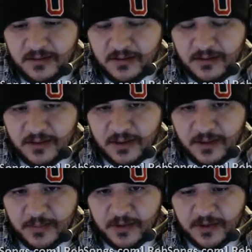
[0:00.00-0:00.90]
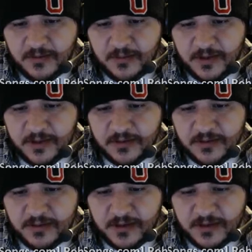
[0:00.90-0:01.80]
the gameplay too much. You
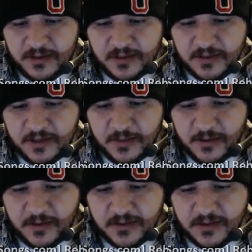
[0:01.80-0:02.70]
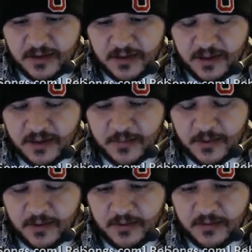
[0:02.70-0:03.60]
don't get any cheaty parts out of that,
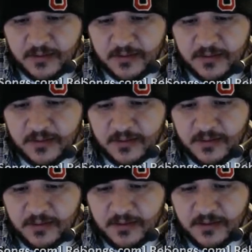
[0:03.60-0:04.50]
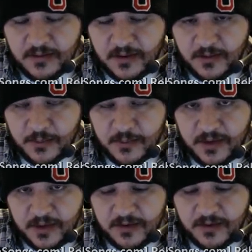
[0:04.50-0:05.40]
but it would
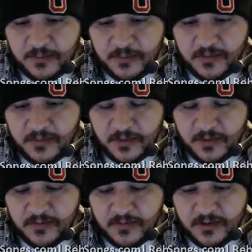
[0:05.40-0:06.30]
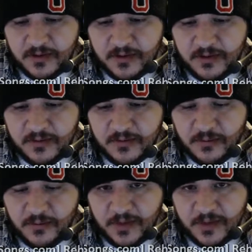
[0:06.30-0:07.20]
make things much more convenient
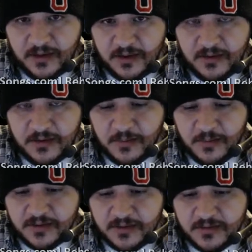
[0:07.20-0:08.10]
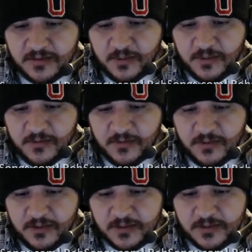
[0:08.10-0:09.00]
for me and much less boring for
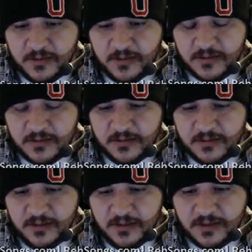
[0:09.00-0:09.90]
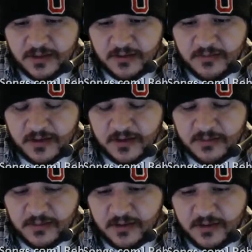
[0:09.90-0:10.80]
you guys to watch, because I could fast
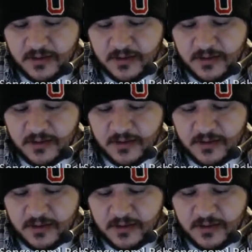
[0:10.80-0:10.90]
forward